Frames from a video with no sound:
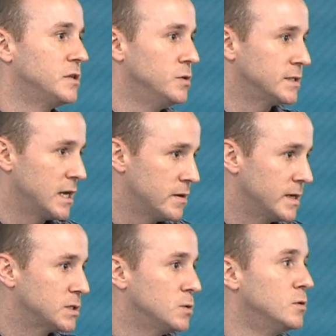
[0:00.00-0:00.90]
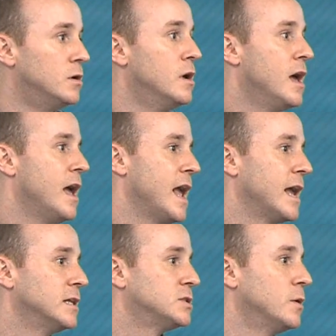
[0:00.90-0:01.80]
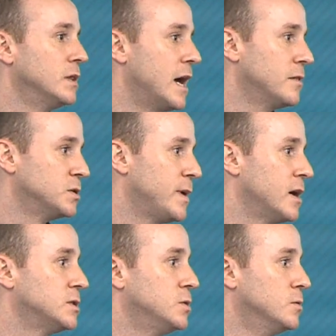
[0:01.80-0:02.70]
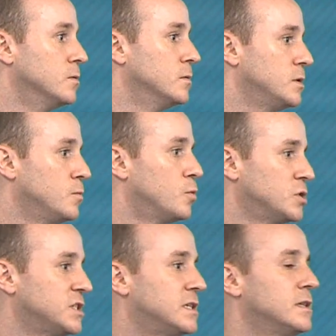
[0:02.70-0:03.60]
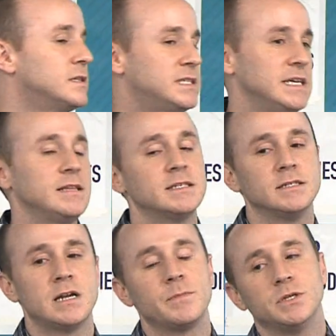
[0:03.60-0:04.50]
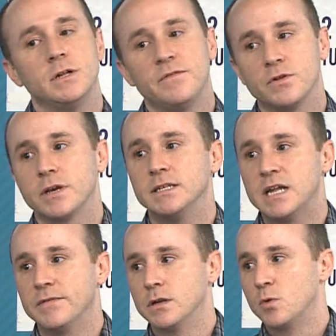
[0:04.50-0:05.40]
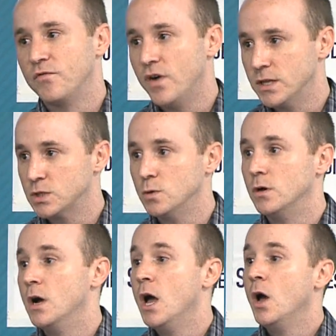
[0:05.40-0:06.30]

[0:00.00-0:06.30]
too excited about school, and so a lot of those parents who were just seeing this as an opportunity for their kids to have a little more fun in school